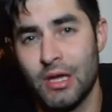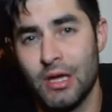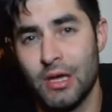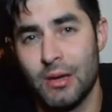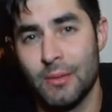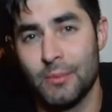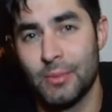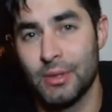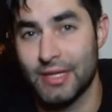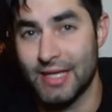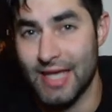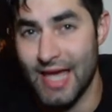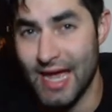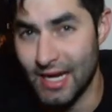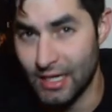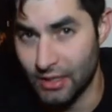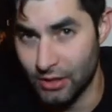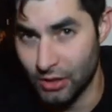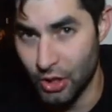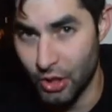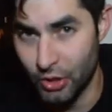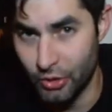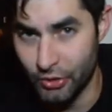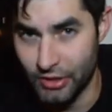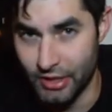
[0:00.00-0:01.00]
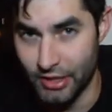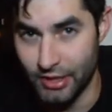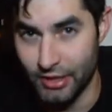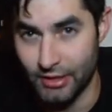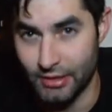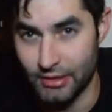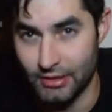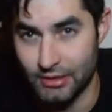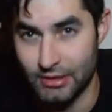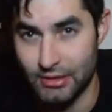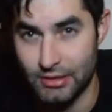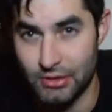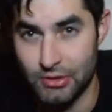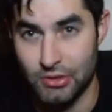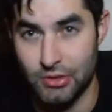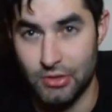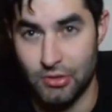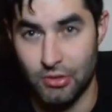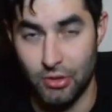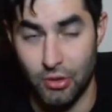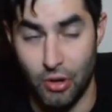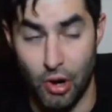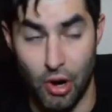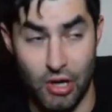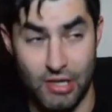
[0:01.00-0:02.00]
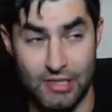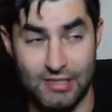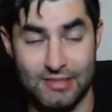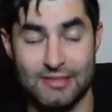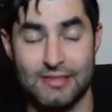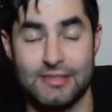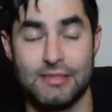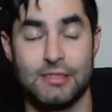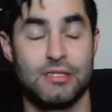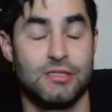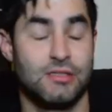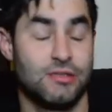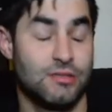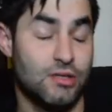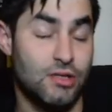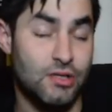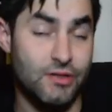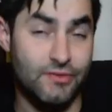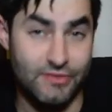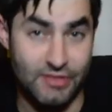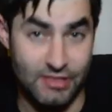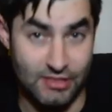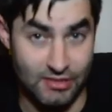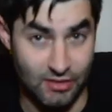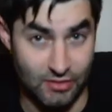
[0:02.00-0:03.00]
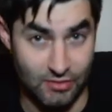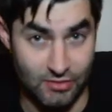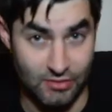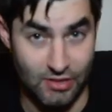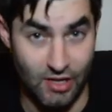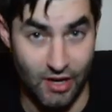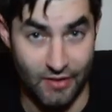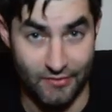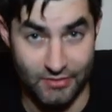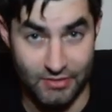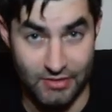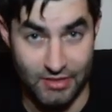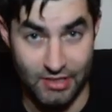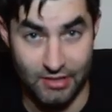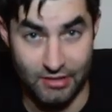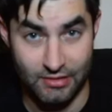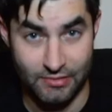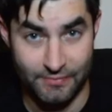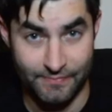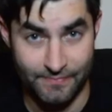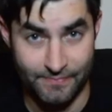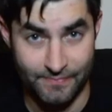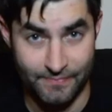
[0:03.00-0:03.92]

but Catalonia honestly deserves its own sovereignty.